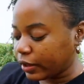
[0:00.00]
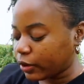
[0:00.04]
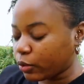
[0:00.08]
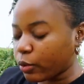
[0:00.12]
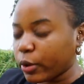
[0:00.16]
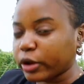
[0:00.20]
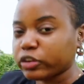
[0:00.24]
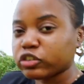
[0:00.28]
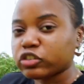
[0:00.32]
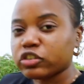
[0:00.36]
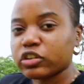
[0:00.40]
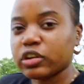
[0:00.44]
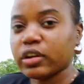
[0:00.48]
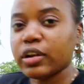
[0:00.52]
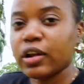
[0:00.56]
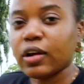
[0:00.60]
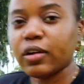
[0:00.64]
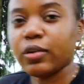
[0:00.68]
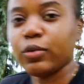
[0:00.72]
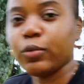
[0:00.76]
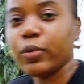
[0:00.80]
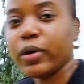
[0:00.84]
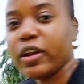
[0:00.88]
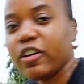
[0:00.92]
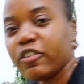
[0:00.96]
a question
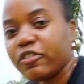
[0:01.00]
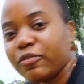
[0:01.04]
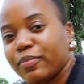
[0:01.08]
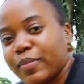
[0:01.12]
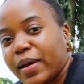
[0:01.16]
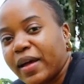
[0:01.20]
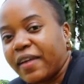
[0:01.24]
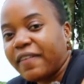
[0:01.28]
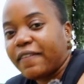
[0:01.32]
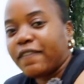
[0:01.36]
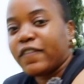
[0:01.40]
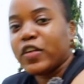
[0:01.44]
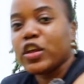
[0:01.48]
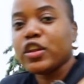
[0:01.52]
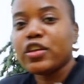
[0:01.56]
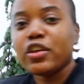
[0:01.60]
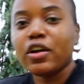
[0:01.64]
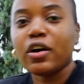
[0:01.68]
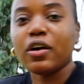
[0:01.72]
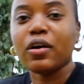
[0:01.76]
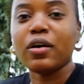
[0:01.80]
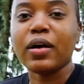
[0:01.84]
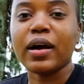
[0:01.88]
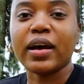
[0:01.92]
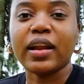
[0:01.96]
on one of my
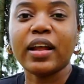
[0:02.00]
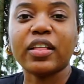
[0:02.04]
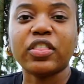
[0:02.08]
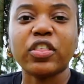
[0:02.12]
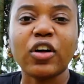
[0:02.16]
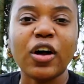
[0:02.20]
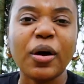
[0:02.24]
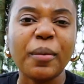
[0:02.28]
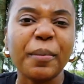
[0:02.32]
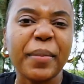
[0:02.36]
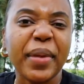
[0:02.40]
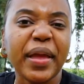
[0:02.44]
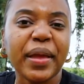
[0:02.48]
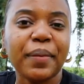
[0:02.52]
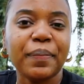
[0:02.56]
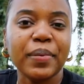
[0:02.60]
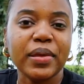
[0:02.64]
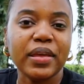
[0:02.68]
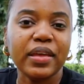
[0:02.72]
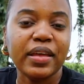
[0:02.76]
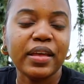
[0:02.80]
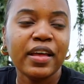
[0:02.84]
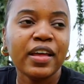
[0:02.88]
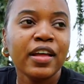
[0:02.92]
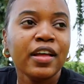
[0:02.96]
video and I thought
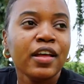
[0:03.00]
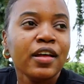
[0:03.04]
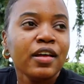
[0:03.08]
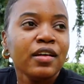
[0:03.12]
maybe